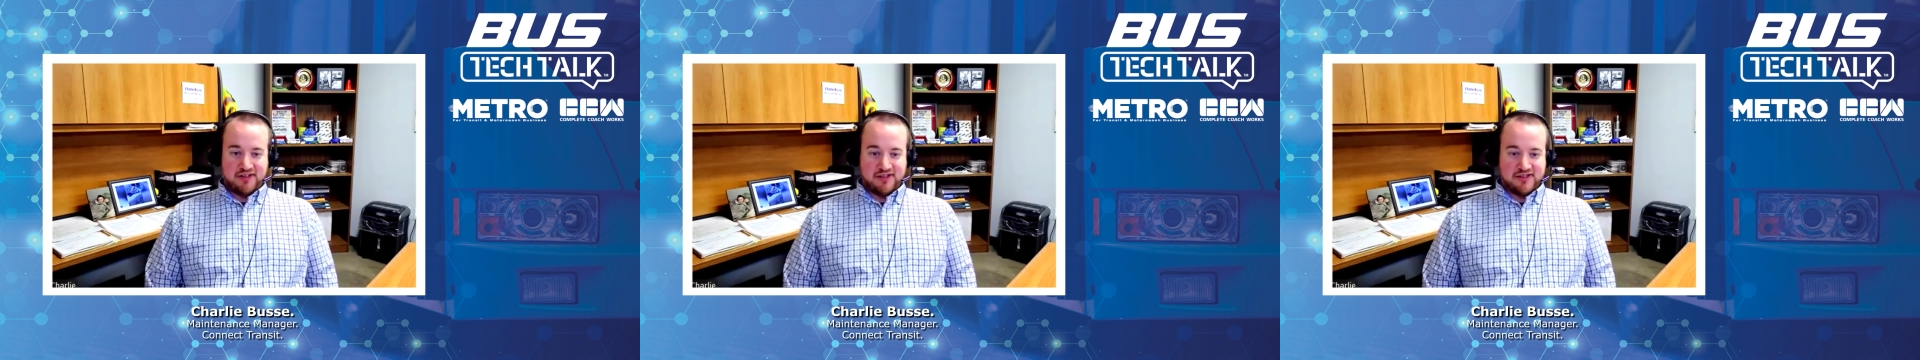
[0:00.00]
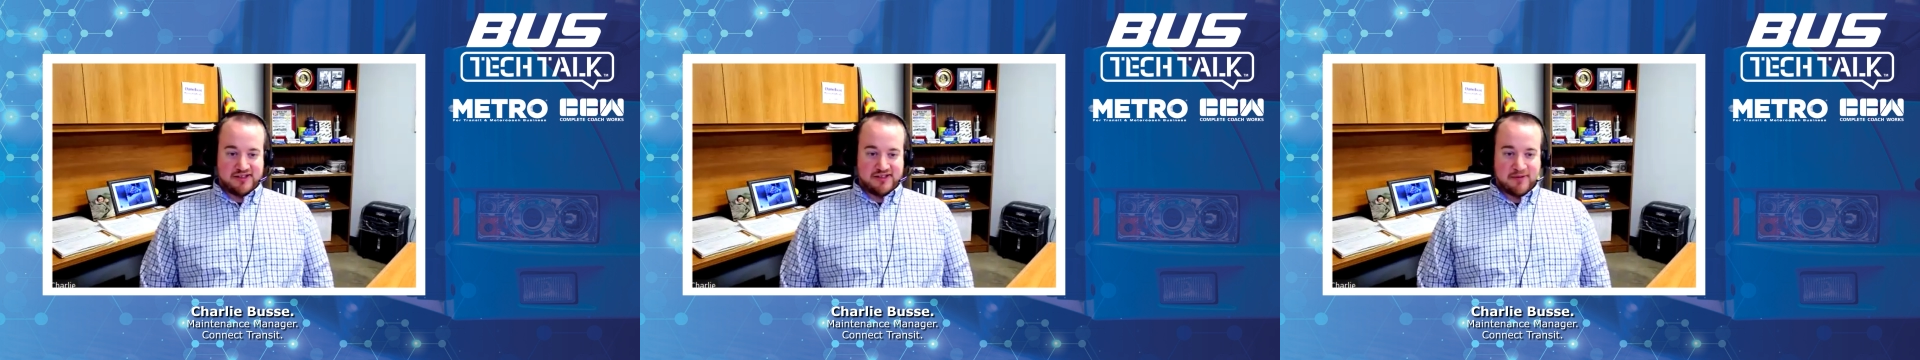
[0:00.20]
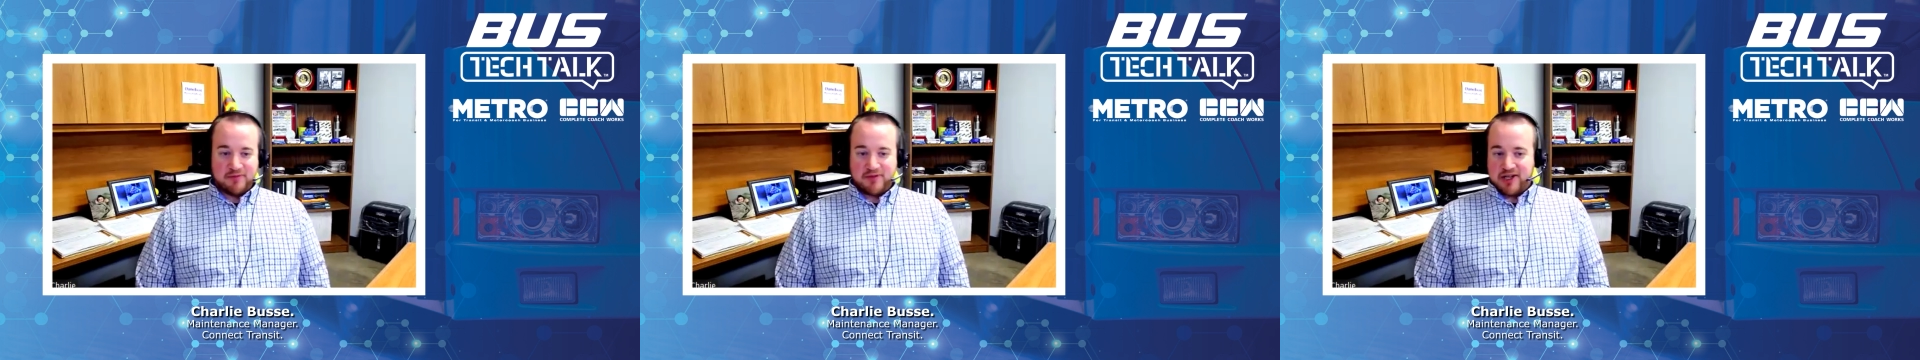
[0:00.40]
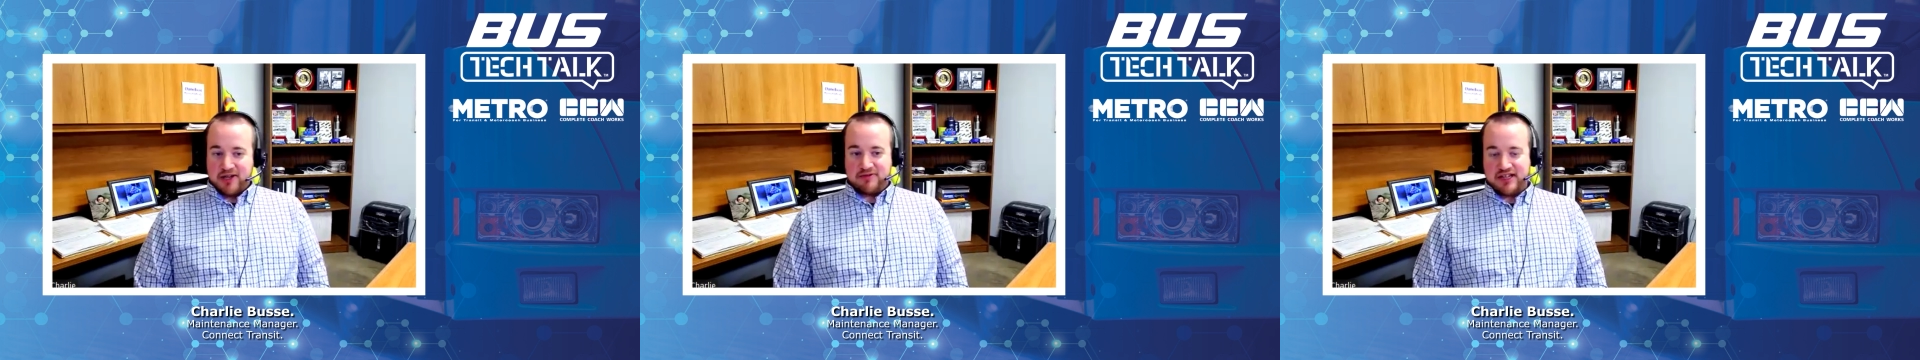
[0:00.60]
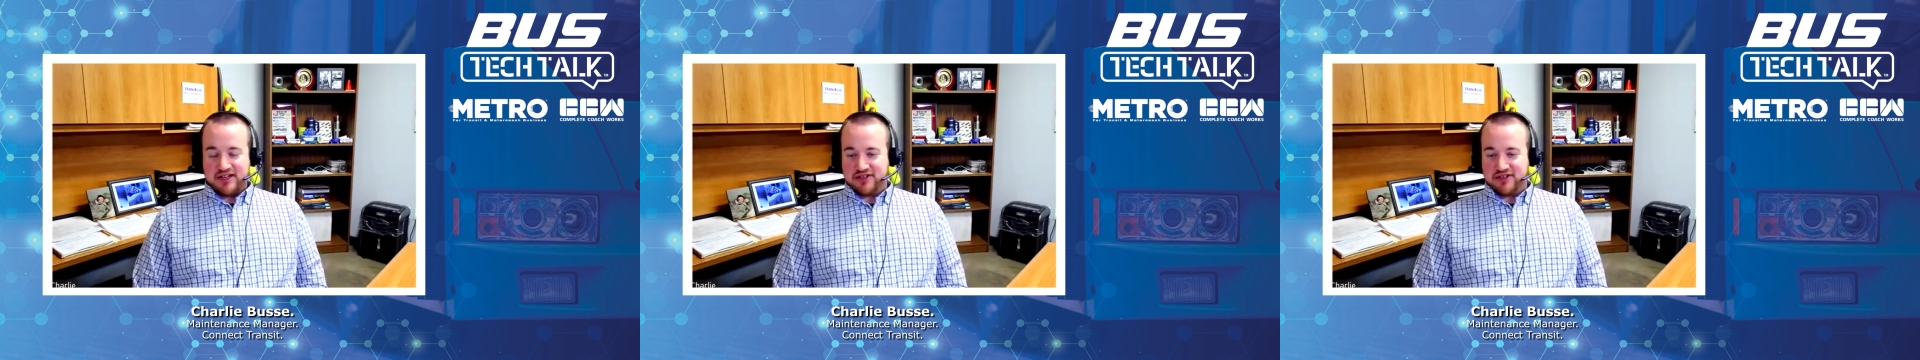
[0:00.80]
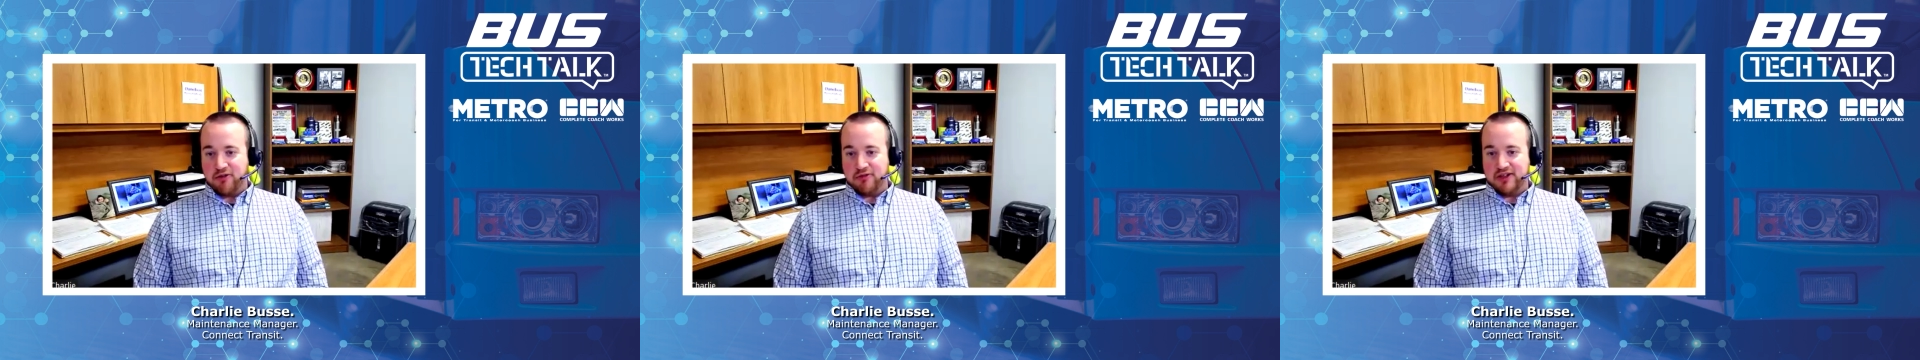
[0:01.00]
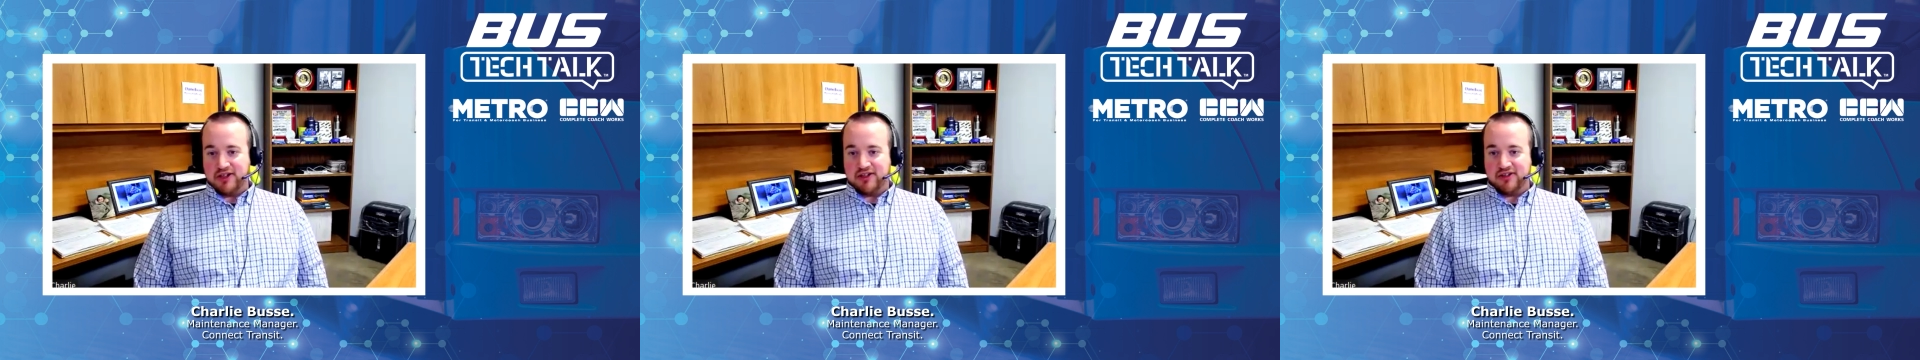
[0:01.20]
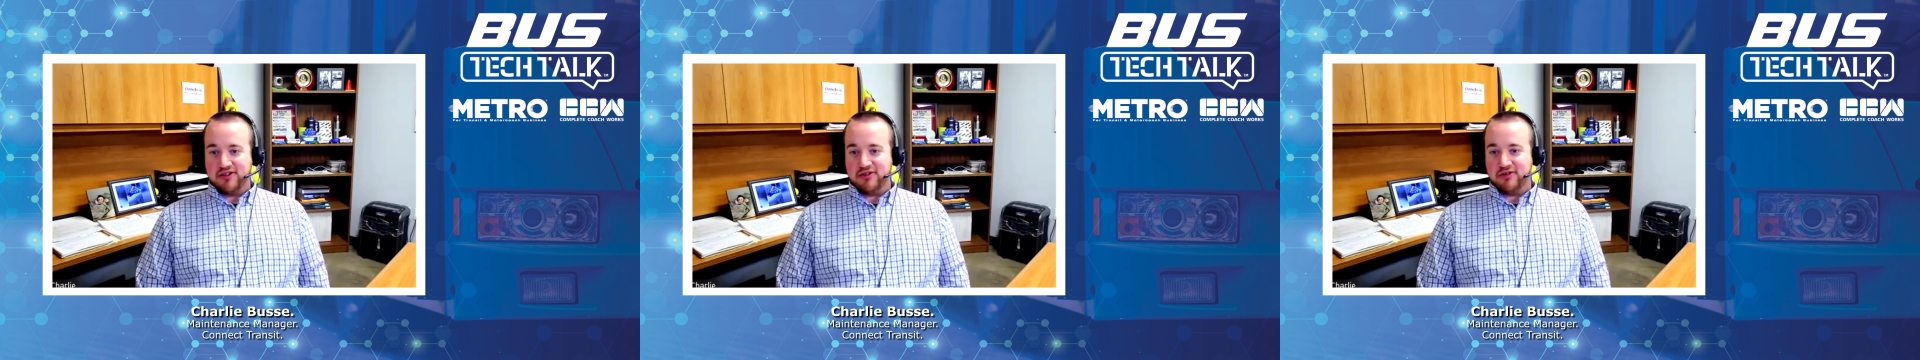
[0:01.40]
sometimes that's all we
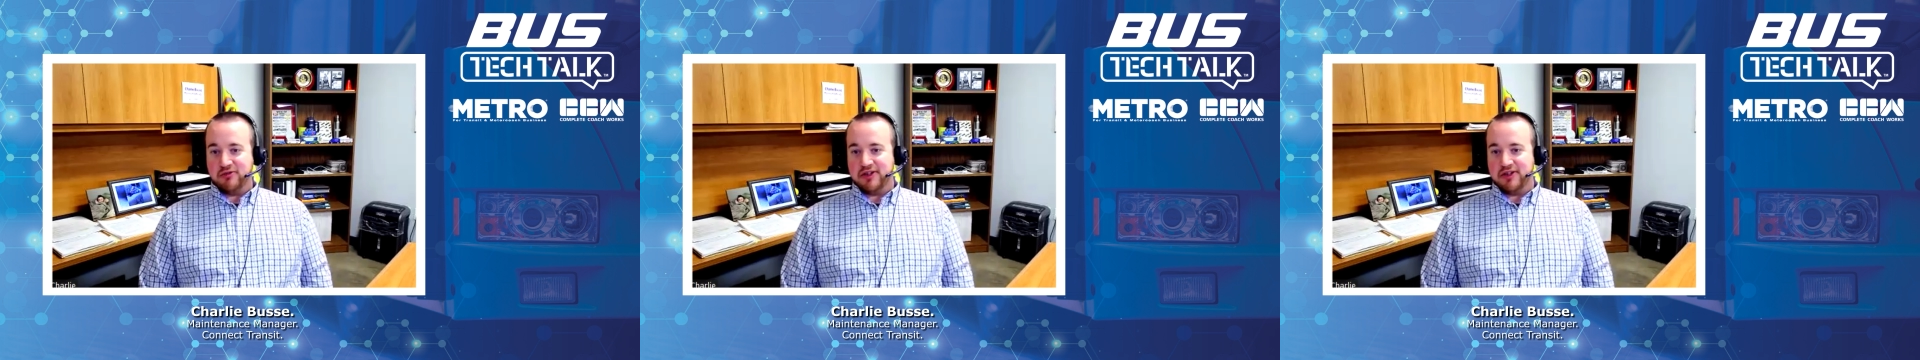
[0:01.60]
can do.